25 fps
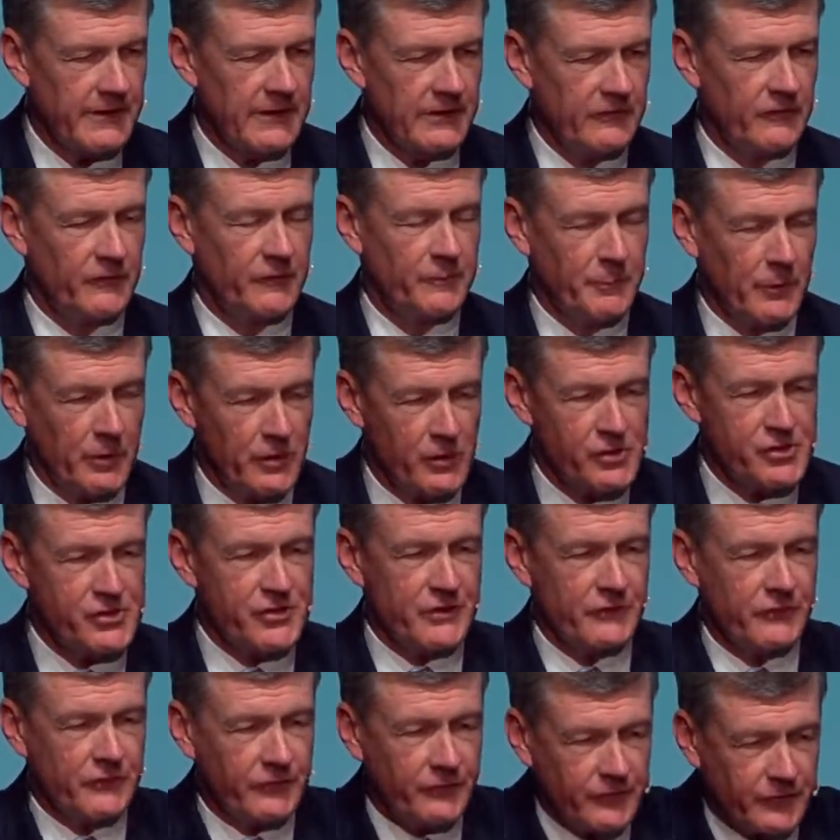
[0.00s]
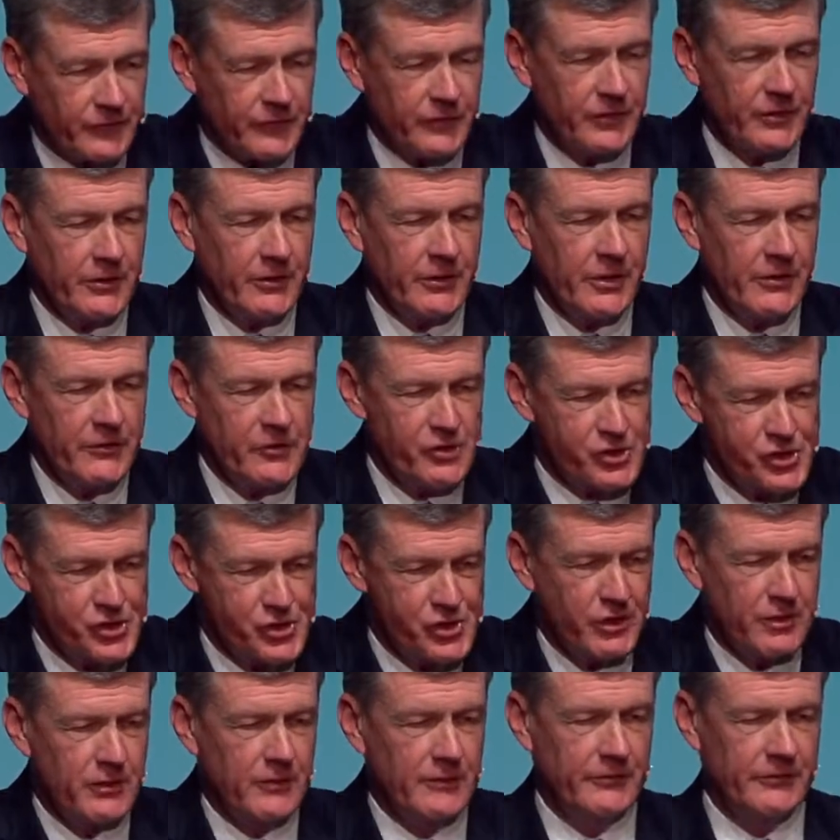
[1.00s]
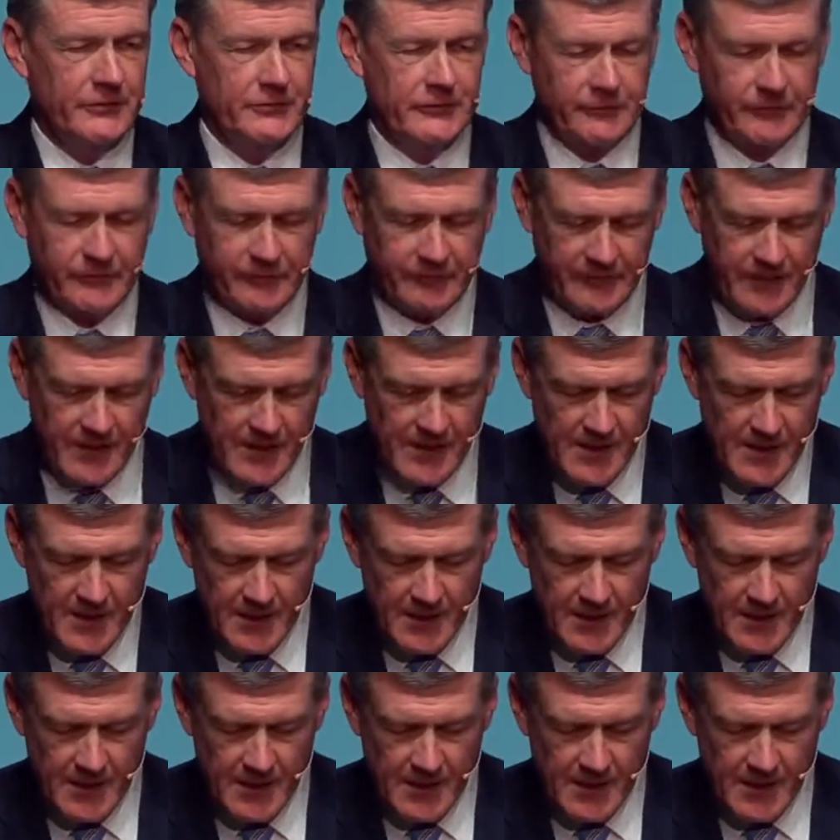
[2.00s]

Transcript: And Spurgeon stood on the shoulders